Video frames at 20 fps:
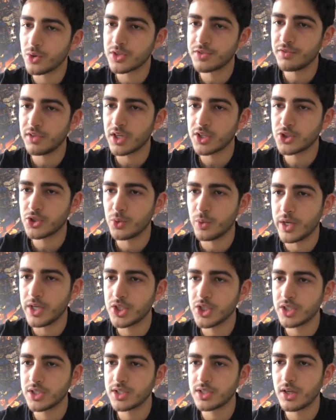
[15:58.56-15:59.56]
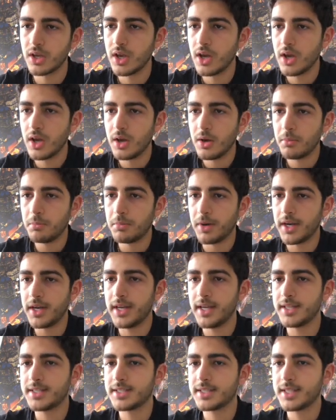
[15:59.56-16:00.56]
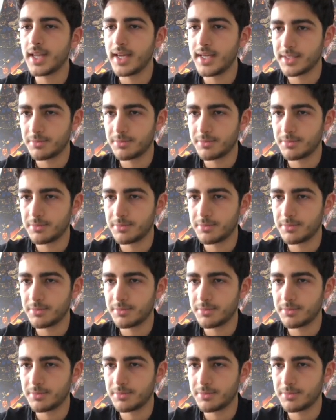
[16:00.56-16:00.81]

fluctuations, but it stays